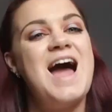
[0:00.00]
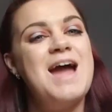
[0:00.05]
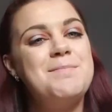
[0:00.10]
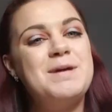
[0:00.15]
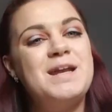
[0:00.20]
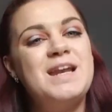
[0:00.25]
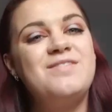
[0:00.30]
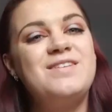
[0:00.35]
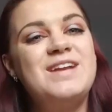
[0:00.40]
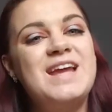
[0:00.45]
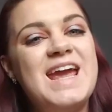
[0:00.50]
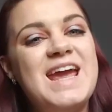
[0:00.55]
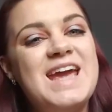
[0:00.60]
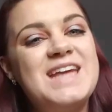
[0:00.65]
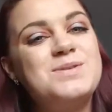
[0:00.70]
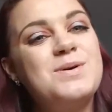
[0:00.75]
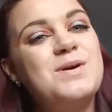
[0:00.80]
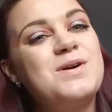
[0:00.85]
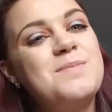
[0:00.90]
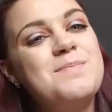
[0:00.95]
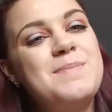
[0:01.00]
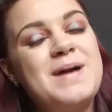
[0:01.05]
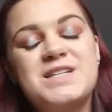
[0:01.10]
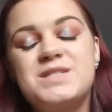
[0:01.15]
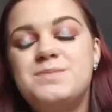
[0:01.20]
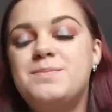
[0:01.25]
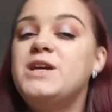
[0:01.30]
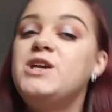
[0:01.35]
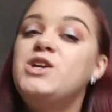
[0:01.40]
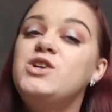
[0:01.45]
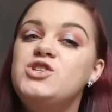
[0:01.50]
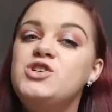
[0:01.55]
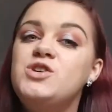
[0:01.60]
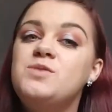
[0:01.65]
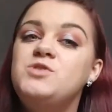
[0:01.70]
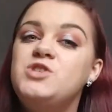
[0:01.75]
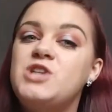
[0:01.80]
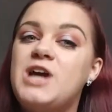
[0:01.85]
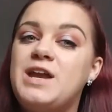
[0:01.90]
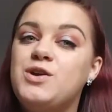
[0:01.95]
Hi my lovelies, welcome back to my
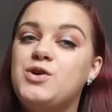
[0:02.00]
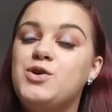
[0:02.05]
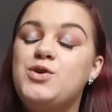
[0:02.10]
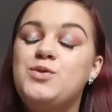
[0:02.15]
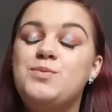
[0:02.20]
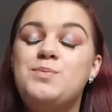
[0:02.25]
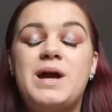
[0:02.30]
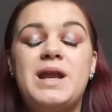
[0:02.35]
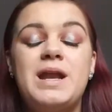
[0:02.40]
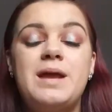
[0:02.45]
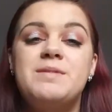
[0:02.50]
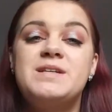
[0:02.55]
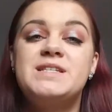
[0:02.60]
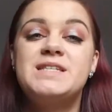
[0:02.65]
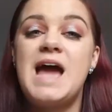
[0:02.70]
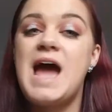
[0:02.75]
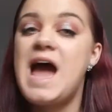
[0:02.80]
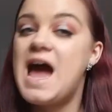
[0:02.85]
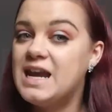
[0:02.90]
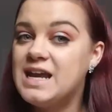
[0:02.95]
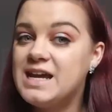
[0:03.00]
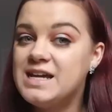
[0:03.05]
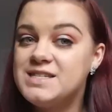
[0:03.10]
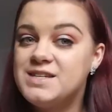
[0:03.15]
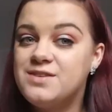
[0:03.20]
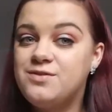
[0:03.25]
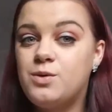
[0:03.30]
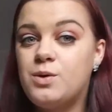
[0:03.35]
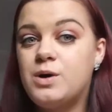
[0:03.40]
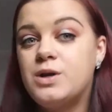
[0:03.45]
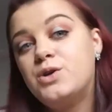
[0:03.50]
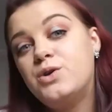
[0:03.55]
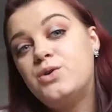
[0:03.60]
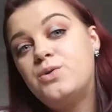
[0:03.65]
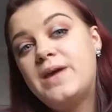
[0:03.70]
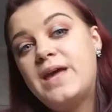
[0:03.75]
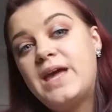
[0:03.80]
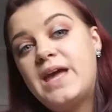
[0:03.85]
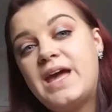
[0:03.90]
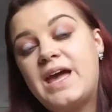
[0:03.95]
YouTube channel. My name is Alice. If you are
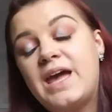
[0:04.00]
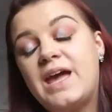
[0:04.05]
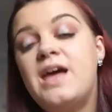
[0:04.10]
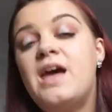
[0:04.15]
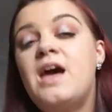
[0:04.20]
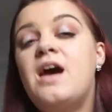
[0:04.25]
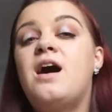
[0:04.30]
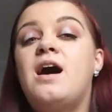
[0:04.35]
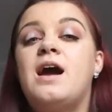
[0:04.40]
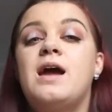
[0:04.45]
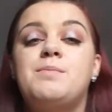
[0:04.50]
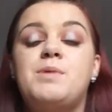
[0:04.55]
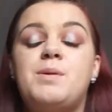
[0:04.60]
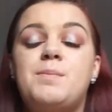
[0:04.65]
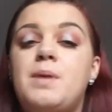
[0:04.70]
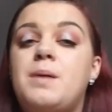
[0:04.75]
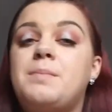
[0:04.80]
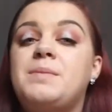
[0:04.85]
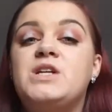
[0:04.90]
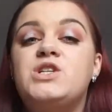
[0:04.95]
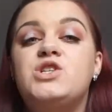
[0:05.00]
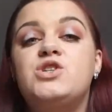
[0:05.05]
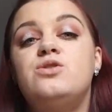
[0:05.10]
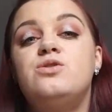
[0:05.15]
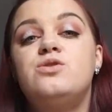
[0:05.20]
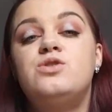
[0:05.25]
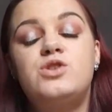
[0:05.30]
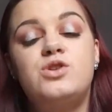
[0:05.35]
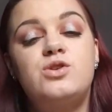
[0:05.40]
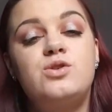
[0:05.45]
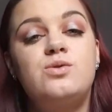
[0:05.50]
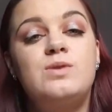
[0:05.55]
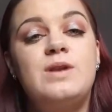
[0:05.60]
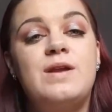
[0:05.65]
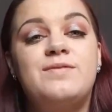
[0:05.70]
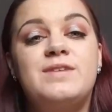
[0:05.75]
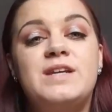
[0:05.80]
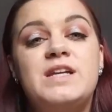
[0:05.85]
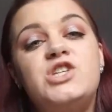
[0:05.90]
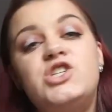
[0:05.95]
new here, I am a mummy to two
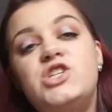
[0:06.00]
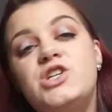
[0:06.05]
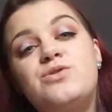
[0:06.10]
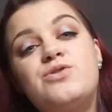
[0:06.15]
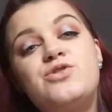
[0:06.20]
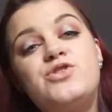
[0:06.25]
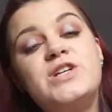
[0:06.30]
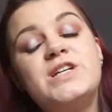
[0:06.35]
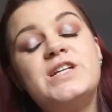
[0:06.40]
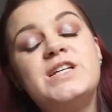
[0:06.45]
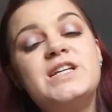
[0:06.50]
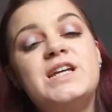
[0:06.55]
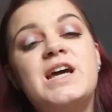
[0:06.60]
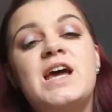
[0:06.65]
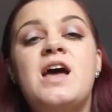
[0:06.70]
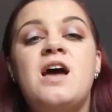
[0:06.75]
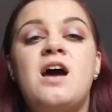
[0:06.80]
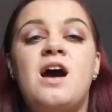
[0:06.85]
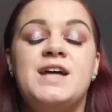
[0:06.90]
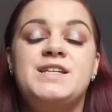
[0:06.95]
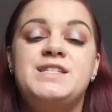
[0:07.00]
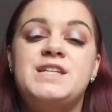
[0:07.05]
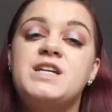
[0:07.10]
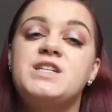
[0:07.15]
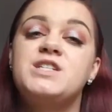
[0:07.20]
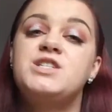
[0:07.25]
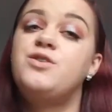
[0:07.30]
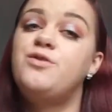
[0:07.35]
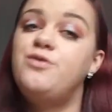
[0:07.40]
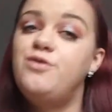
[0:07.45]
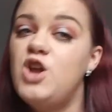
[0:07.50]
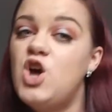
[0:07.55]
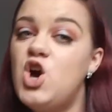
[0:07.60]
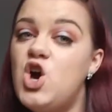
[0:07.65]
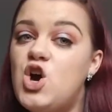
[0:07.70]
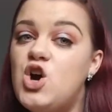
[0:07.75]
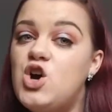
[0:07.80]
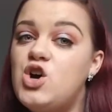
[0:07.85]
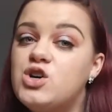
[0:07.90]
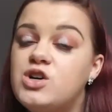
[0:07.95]
lovely children. I tend to
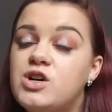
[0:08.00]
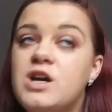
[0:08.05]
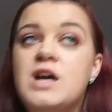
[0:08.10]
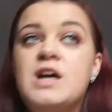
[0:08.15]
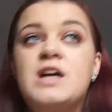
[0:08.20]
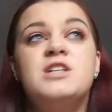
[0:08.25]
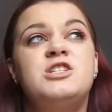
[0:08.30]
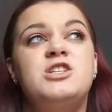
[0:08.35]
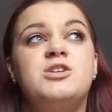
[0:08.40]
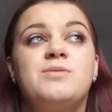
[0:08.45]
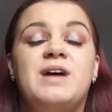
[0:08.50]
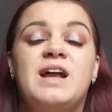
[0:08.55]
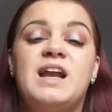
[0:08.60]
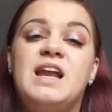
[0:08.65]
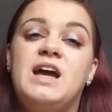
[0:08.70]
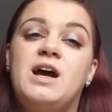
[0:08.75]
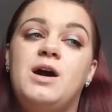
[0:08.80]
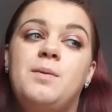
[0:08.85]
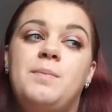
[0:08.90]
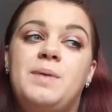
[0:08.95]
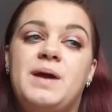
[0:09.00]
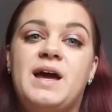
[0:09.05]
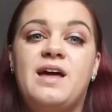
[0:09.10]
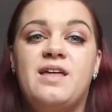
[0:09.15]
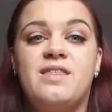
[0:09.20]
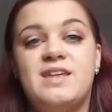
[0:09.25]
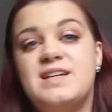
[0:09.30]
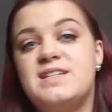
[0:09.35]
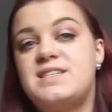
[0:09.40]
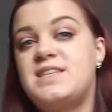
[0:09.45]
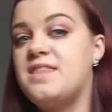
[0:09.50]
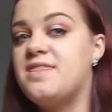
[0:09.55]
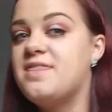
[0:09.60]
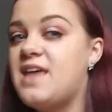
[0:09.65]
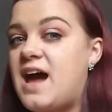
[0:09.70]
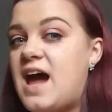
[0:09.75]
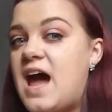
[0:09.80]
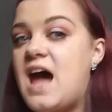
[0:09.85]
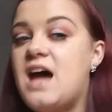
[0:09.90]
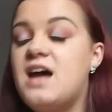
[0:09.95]
vlog, do a little bit of this and
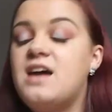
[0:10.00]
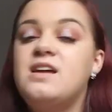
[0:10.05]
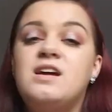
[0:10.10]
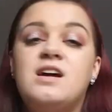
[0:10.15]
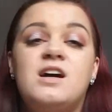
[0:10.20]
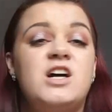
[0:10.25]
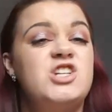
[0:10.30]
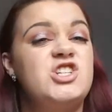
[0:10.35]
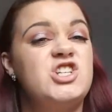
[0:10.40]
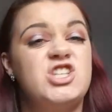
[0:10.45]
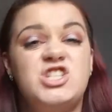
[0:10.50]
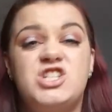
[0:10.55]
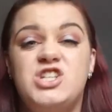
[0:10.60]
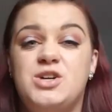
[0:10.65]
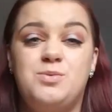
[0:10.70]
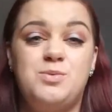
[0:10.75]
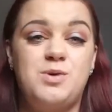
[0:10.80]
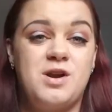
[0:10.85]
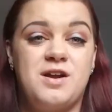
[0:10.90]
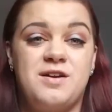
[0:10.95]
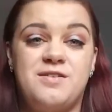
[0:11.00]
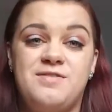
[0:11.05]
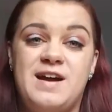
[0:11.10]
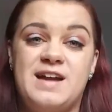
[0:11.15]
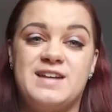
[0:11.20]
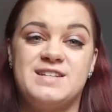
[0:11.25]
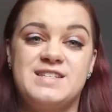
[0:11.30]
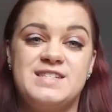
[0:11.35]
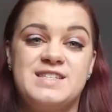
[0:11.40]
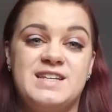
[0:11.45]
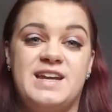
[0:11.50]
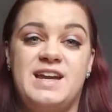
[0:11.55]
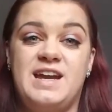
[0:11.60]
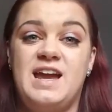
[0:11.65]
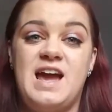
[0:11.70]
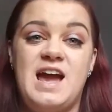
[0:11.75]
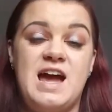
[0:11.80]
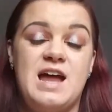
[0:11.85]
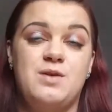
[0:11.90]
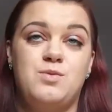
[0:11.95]
that. I just do what I
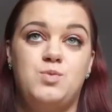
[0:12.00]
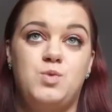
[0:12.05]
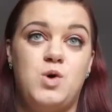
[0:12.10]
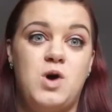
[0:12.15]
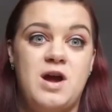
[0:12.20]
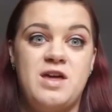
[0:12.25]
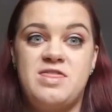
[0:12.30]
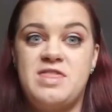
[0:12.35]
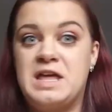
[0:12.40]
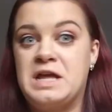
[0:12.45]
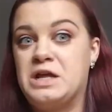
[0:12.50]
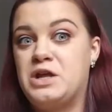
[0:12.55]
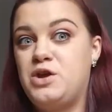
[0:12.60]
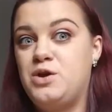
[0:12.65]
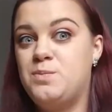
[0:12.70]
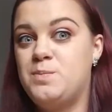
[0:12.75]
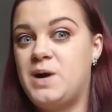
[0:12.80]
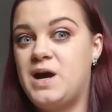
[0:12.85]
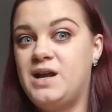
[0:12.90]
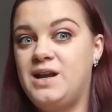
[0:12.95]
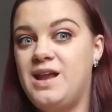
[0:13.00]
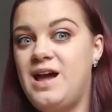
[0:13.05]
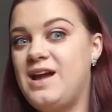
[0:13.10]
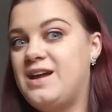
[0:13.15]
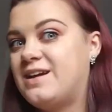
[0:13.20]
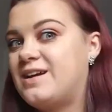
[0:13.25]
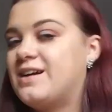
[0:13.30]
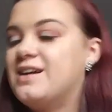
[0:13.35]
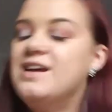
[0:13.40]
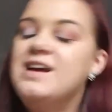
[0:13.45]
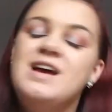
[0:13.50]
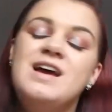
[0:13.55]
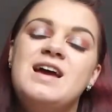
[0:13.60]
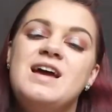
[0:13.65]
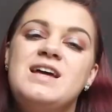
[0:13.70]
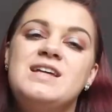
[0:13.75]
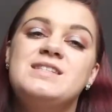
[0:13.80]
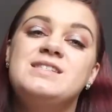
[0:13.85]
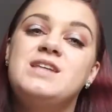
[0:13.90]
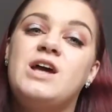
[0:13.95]
fancy and what I think you might like.
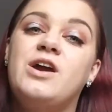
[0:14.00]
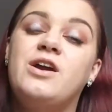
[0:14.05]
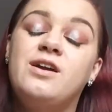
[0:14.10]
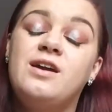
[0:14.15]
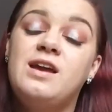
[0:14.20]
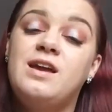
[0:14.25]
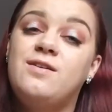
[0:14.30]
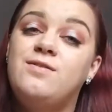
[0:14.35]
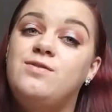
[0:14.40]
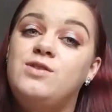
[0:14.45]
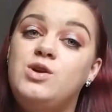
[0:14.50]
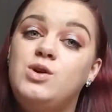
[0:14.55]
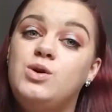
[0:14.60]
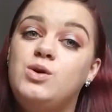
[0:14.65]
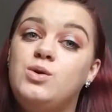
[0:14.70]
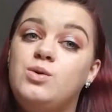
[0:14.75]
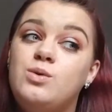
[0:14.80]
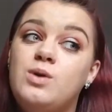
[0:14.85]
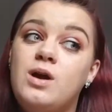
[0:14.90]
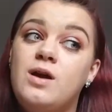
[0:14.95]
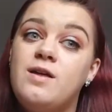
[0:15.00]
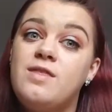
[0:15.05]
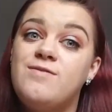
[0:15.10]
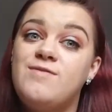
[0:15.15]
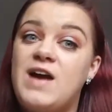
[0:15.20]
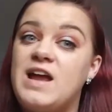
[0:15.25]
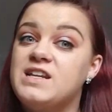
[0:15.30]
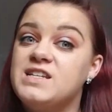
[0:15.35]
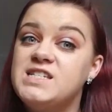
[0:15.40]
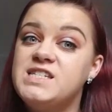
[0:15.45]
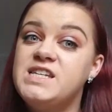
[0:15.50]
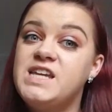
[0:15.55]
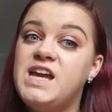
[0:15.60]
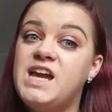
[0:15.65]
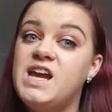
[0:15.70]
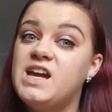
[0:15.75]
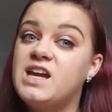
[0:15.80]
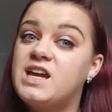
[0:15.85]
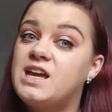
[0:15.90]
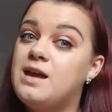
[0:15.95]
So if you fancy
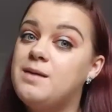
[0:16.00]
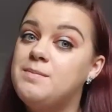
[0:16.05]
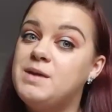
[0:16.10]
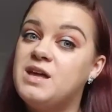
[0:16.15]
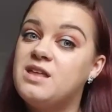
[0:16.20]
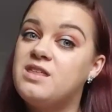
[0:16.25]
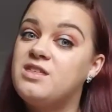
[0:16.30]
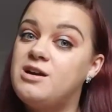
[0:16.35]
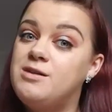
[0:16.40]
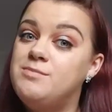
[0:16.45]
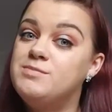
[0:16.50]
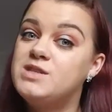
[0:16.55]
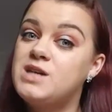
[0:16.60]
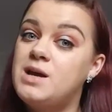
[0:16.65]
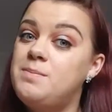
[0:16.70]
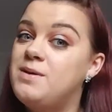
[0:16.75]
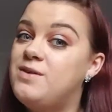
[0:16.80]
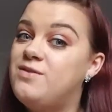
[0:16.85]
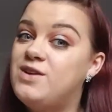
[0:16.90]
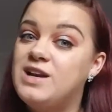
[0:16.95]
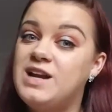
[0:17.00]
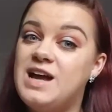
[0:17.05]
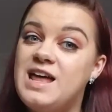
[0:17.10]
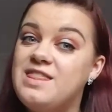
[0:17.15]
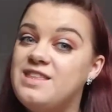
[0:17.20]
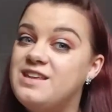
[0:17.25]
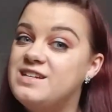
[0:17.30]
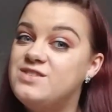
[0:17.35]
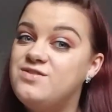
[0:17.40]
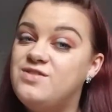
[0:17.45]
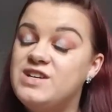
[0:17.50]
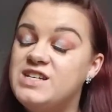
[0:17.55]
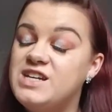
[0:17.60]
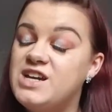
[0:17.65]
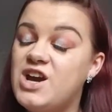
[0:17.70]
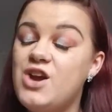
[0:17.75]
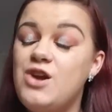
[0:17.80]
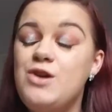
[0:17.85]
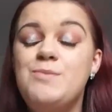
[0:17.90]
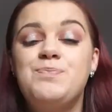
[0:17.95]
it, give me a thumbs up if you like this
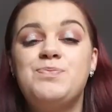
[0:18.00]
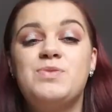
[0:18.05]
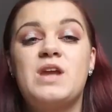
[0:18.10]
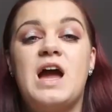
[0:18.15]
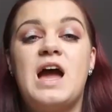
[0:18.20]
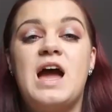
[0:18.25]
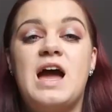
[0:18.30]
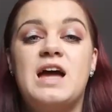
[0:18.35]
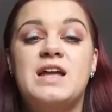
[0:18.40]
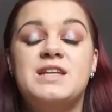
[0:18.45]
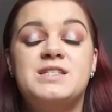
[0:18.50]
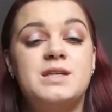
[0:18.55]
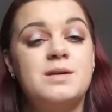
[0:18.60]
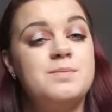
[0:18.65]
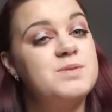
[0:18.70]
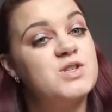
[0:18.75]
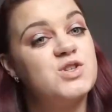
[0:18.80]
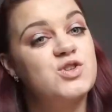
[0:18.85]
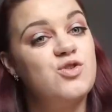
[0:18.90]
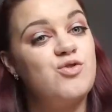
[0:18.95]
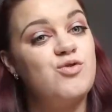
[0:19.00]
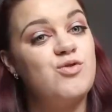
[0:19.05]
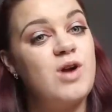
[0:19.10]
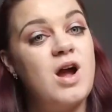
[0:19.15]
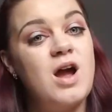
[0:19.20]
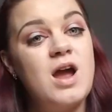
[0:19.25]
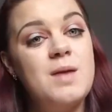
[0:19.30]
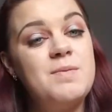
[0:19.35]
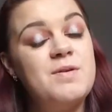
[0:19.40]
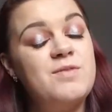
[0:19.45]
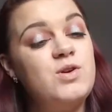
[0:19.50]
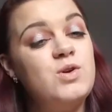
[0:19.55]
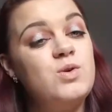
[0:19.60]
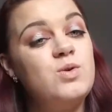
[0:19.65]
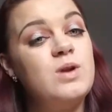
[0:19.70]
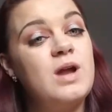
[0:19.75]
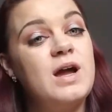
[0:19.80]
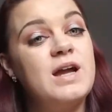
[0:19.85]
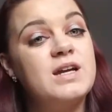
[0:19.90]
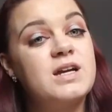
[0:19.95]
video and subscribe if
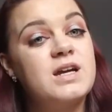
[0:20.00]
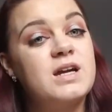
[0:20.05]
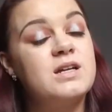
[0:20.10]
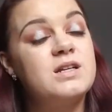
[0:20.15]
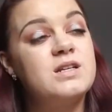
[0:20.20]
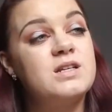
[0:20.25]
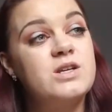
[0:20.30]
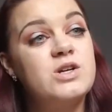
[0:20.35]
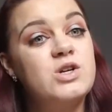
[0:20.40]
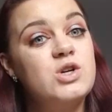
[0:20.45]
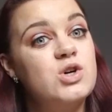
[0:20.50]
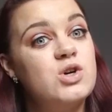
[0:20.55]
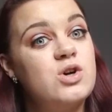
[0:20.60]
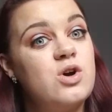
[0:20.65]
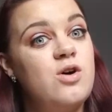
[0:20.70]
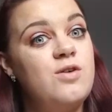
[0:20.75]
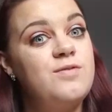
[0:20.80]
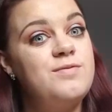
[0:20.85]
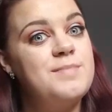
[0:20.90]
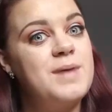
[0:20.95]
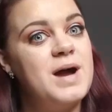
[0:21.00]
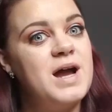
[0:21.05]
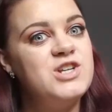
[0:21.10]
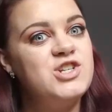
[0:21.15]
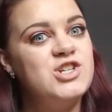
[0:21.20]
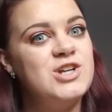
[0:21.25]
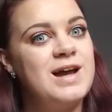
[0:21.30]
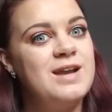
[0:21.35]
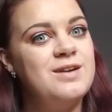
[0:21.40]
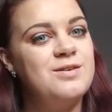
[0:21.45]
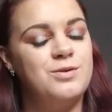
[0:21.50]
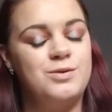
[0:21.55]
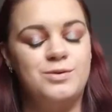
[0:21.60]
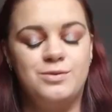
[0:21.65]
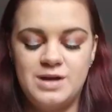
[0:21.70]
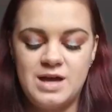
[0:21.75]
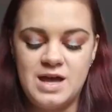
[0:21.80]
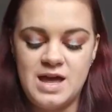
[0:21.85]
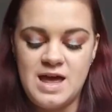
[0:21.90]
you like the look of my channel.